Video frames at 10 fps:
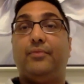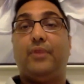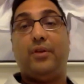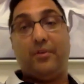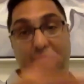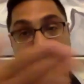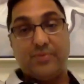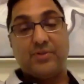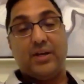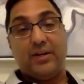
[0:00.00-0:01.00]
On the flip
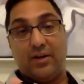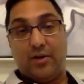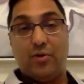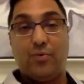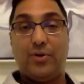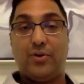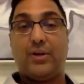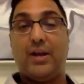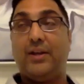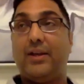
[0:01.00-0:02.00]
side, and I know where you're
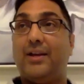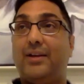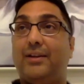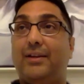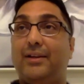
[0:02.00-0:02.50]
getting at,